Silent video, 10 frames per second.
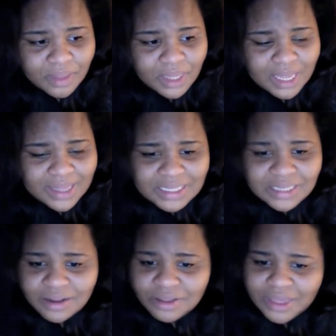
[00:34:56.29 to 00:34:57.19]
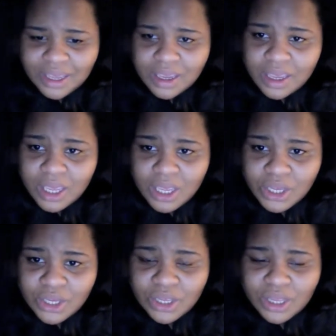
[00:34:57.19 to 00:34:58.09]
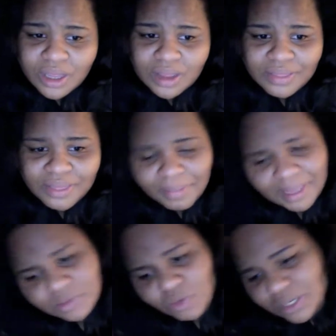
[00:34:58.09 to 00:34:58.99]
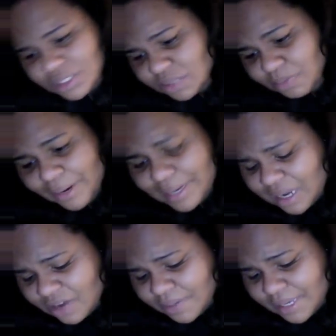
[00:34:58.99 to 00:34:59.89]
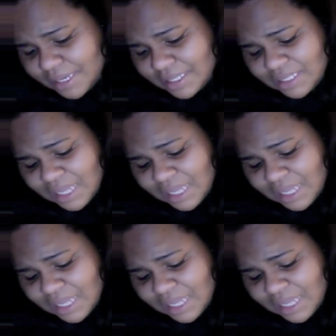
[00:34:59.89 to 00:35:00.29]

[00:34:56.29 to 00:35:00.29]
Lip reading: that's another thing that makes me want to just break it off, because